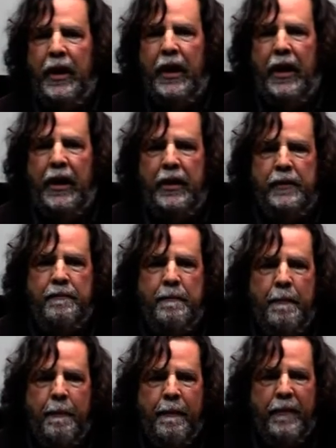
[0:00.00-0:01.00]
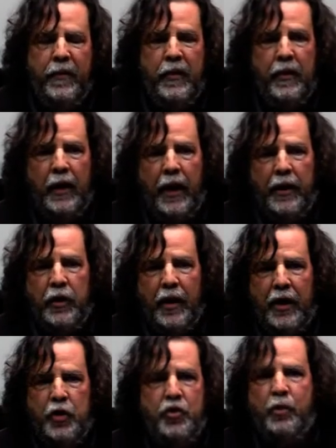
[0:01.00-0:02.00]
And I, I
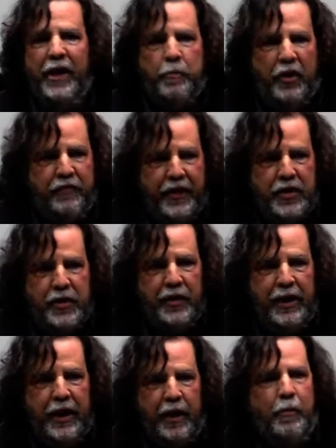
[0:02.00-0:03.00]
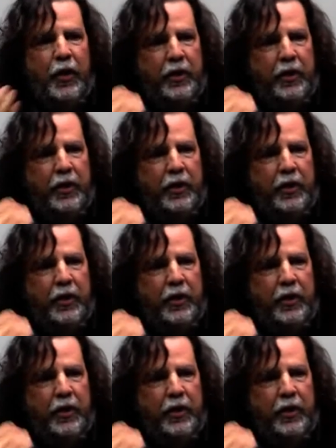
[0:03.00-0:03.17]
used to be a professor there,